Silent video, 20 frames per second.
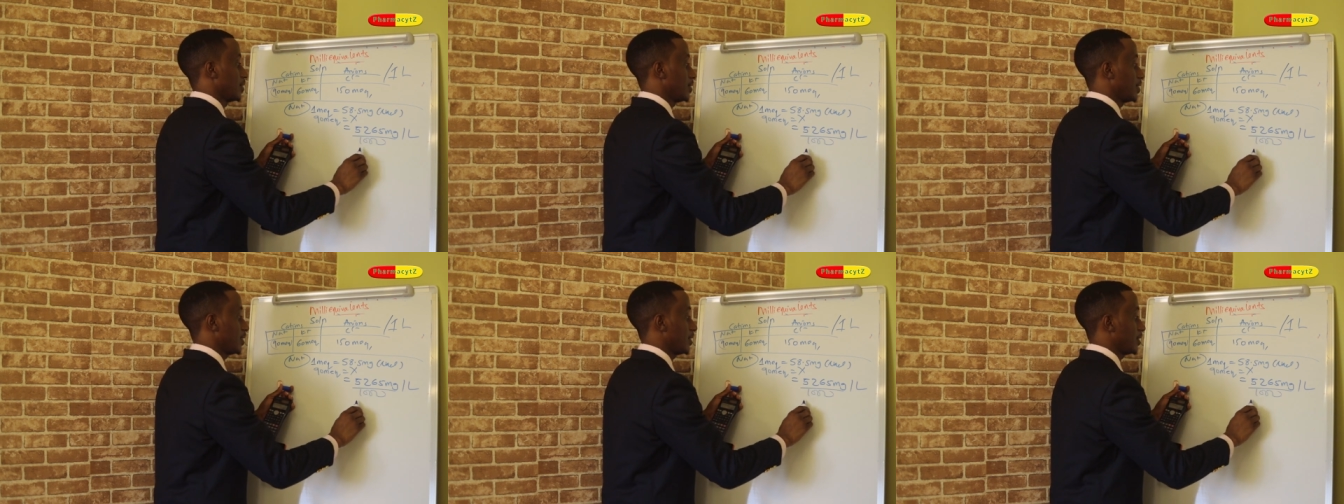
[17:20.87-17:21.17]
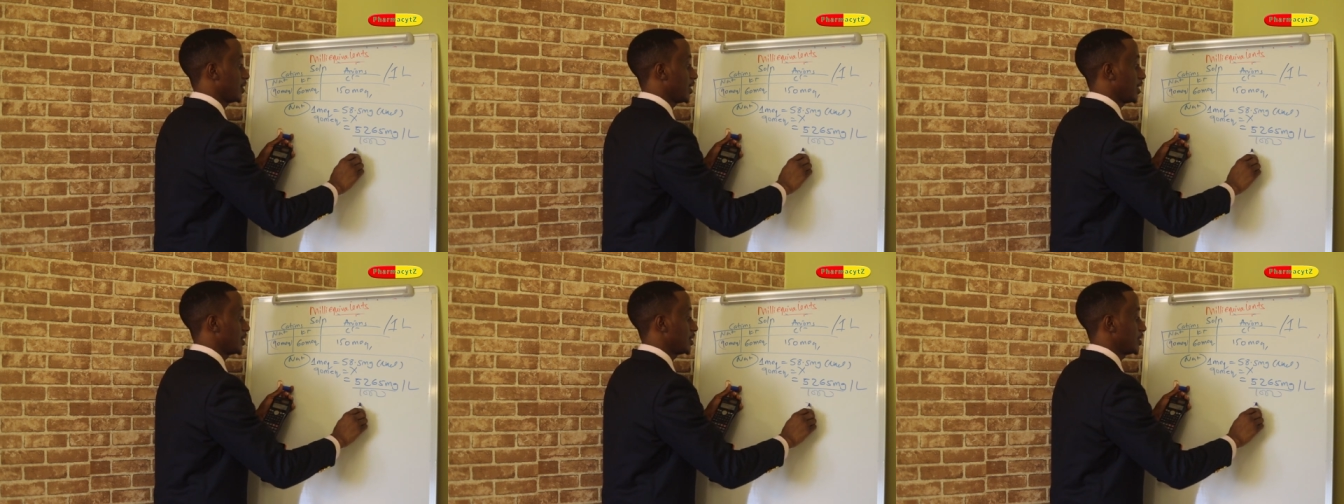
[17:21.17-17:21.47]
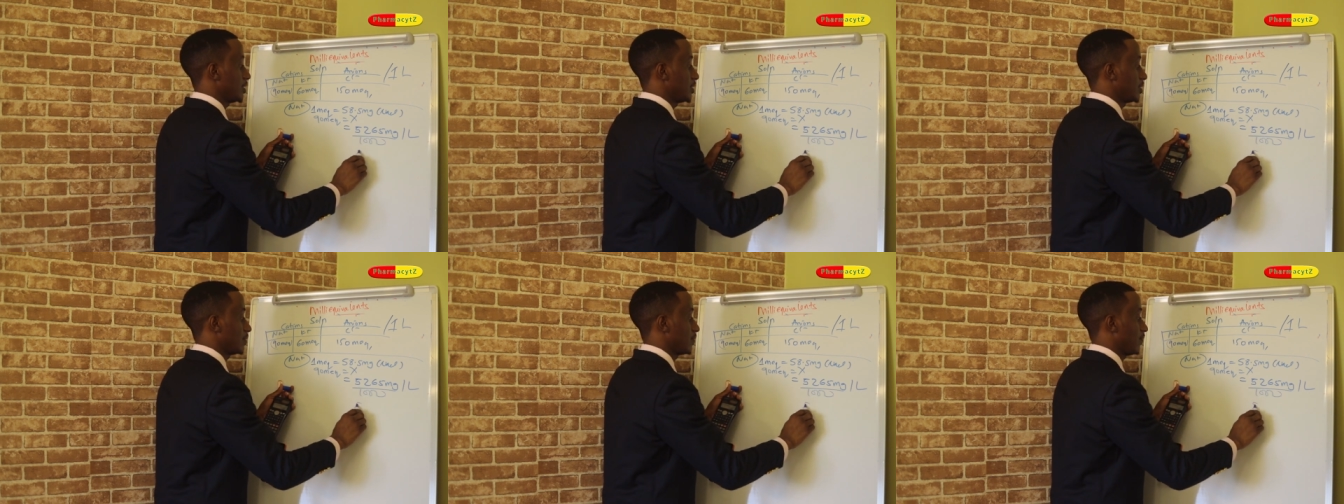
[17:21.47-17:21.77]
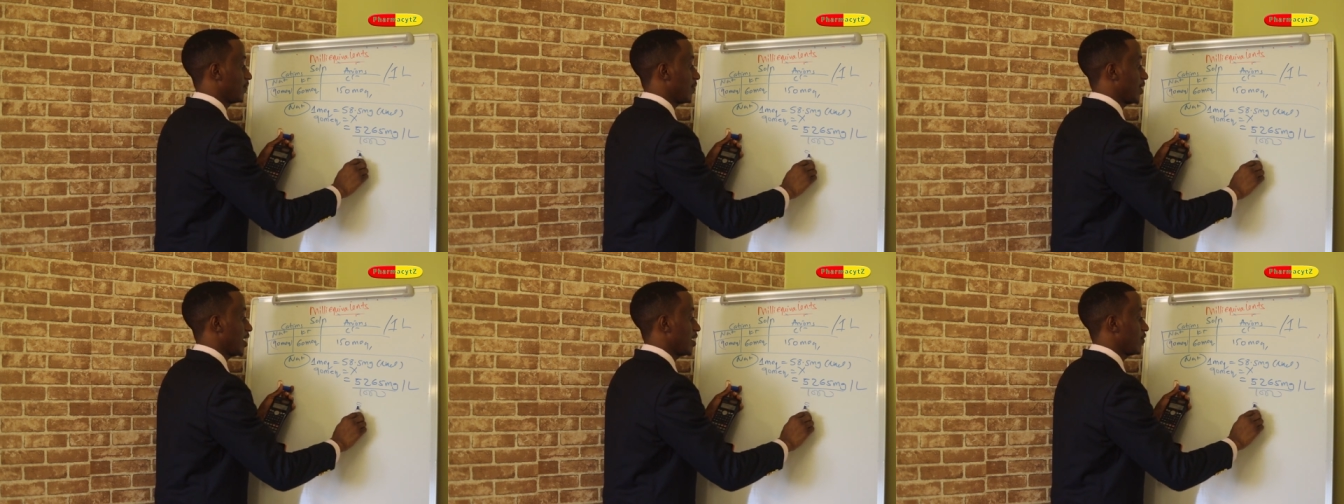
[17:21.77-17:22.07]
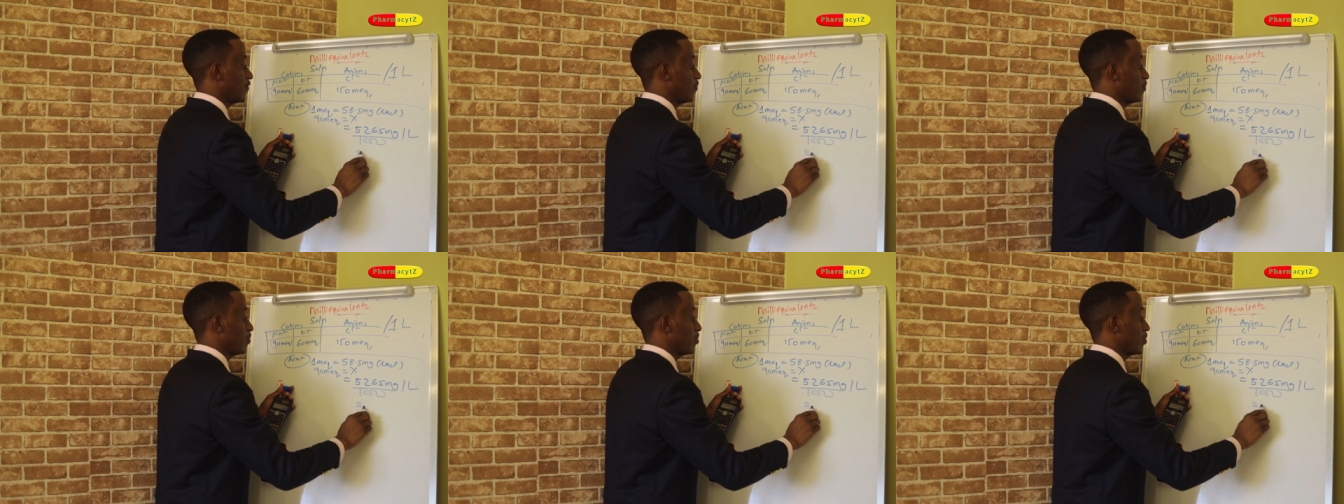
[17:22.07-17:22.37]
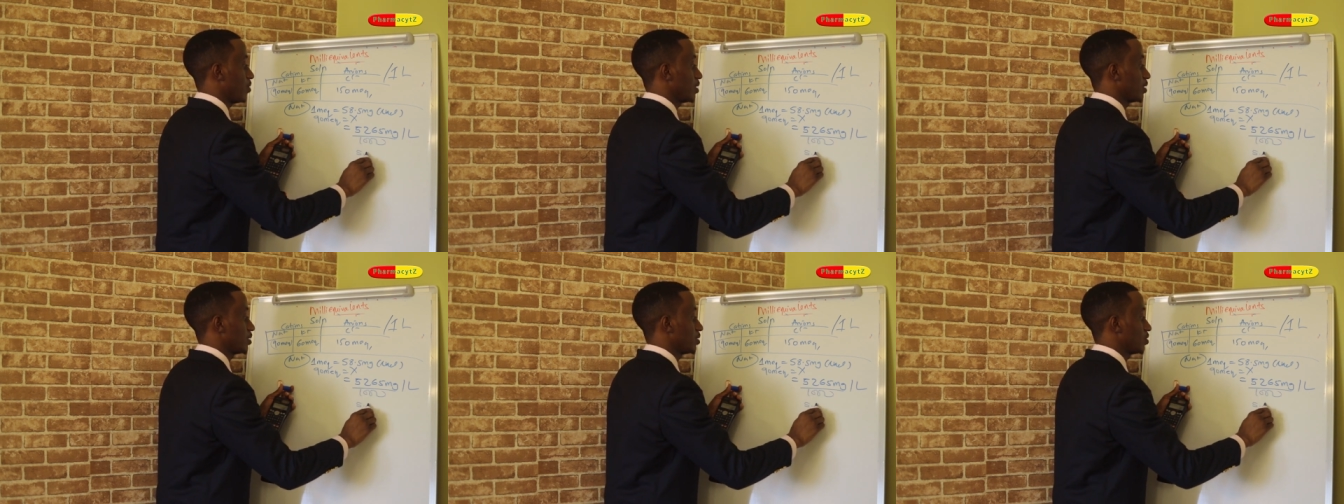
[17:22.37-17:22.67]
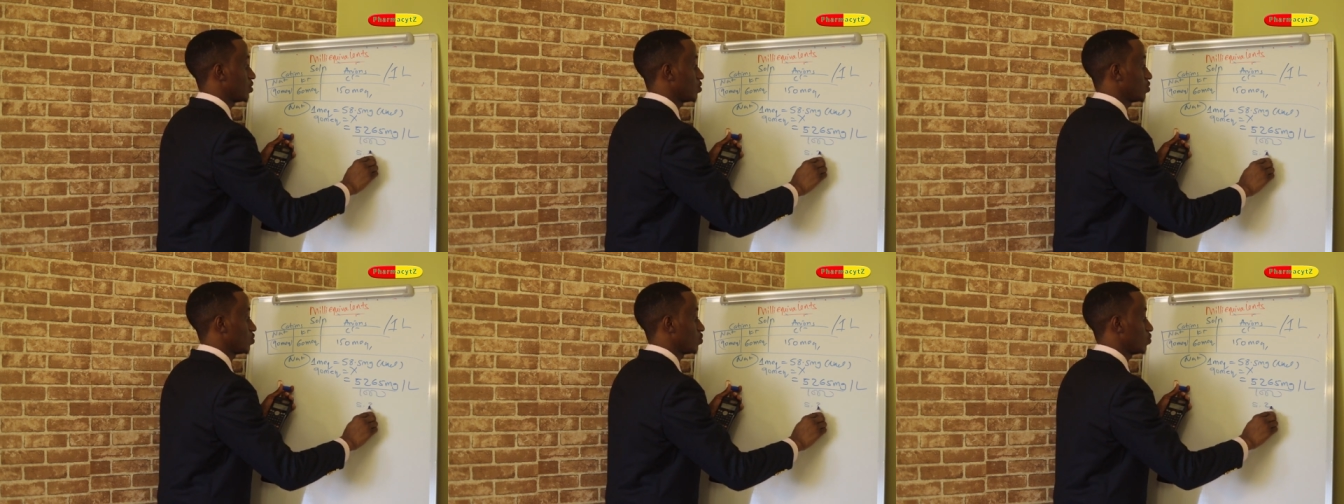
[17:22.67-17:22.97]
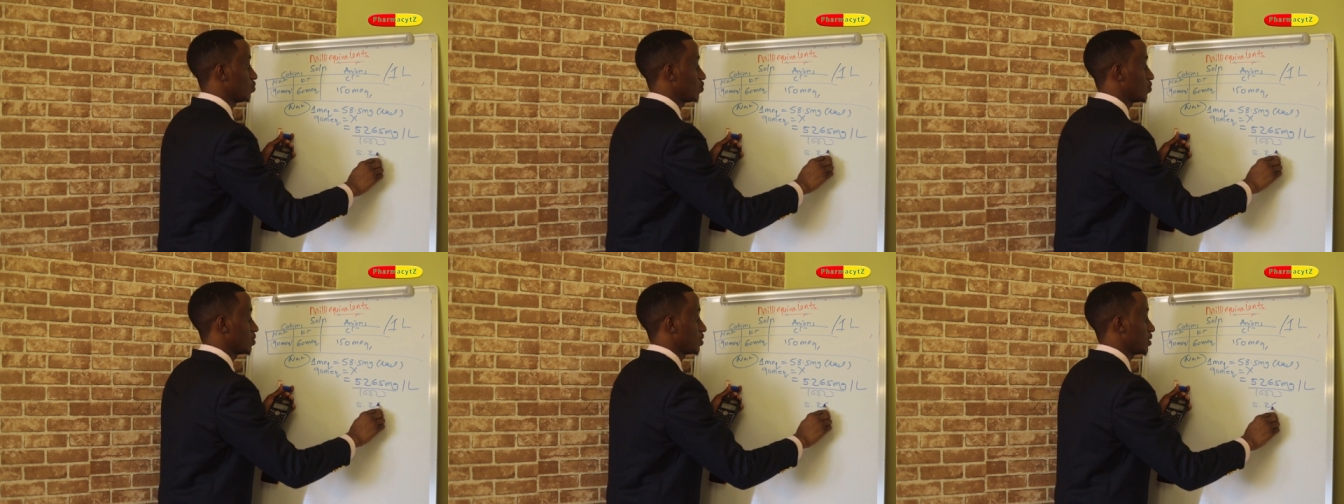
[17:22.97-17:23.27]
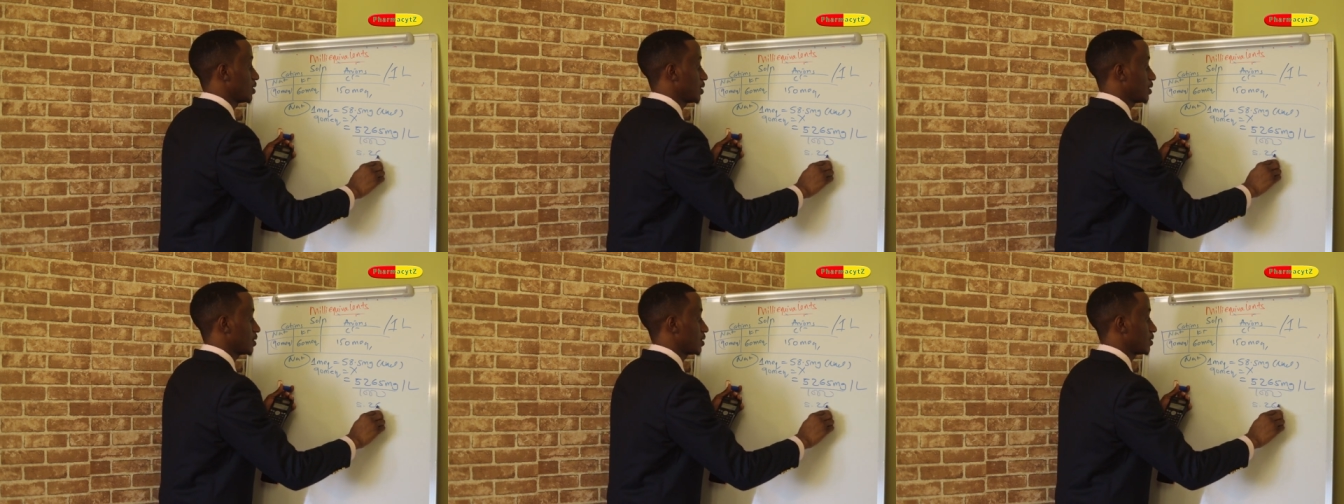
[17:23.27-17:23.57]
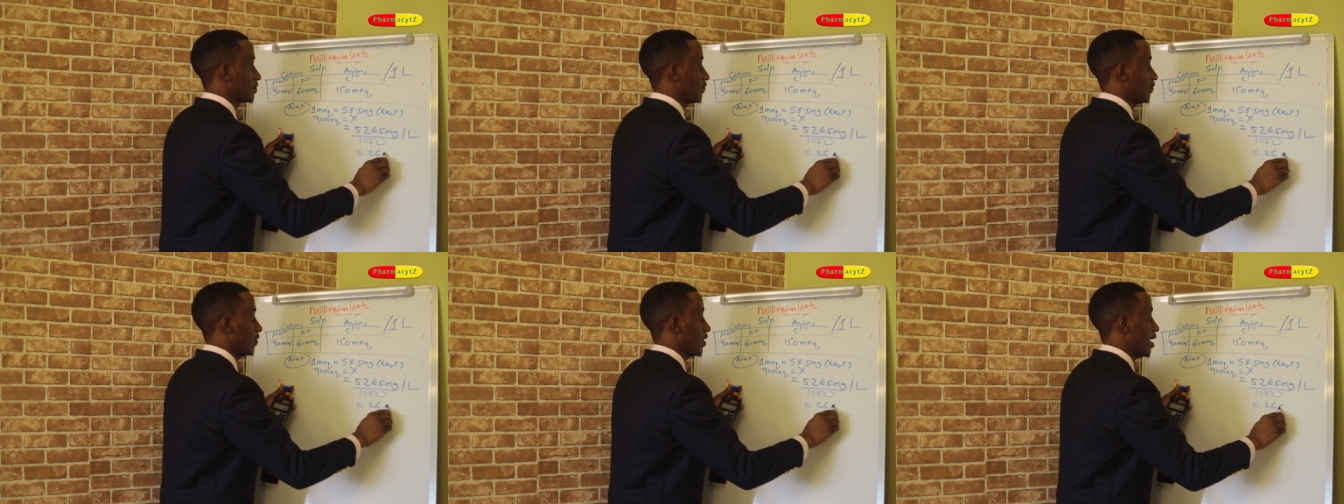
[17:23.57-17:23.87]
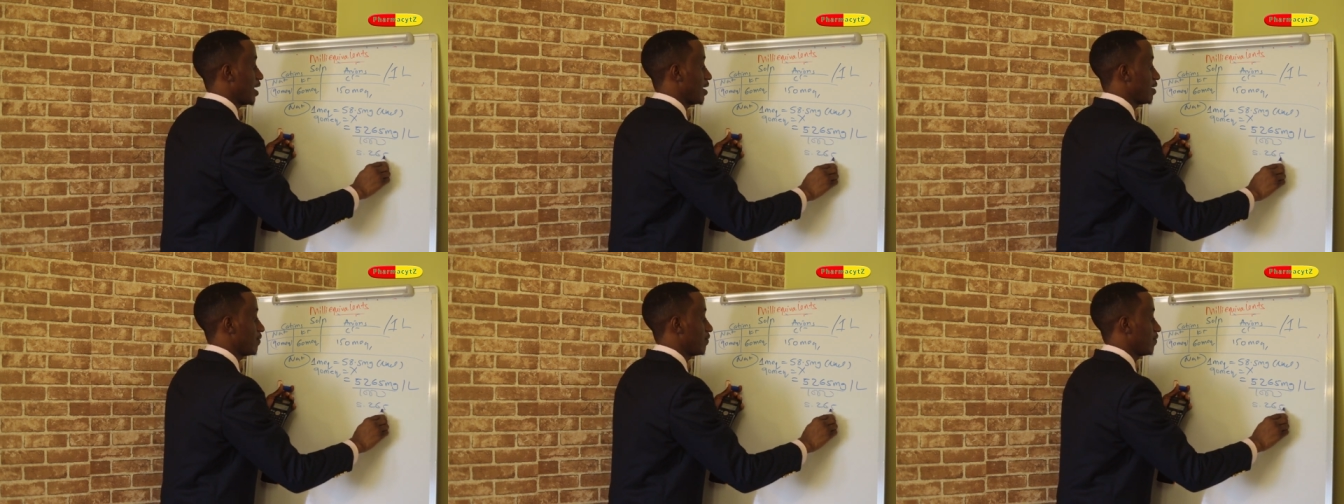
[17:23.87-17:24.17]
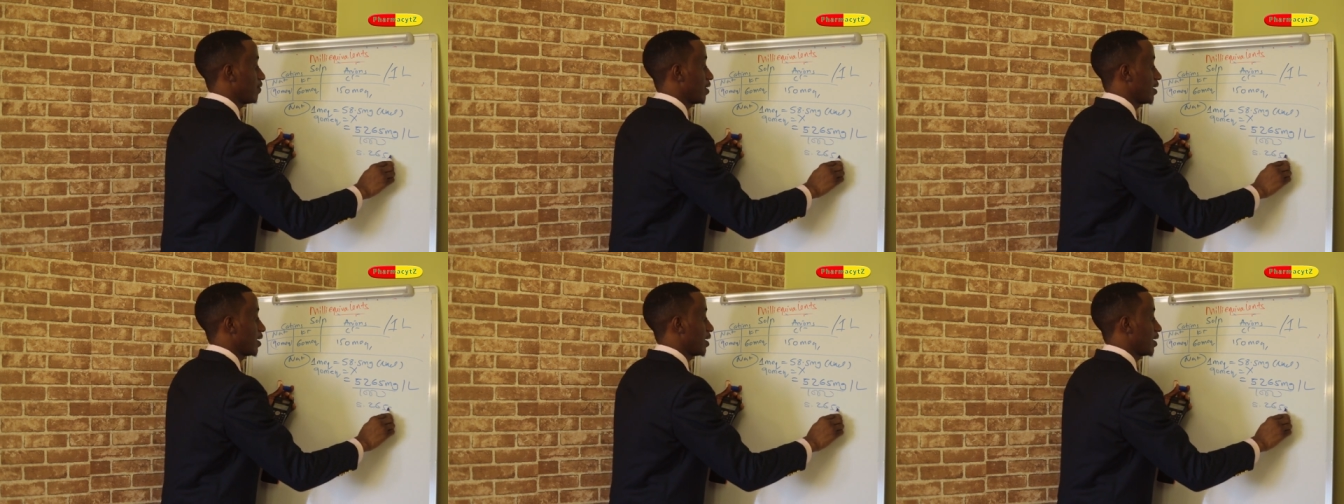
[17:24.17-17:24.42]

then that is 5.265